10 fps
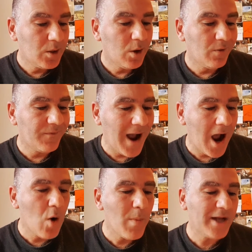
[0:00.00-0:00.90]
of
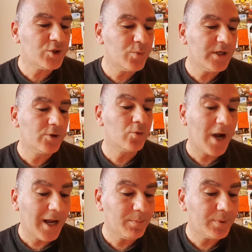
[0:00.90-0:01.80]
how much we grew
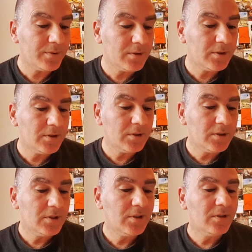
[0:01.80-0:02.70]
up
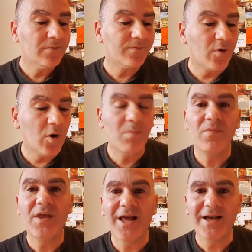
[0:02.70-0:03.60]
from
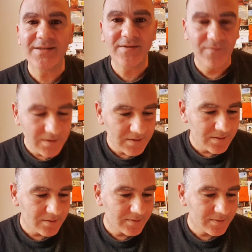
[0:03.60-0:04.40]
the last visit.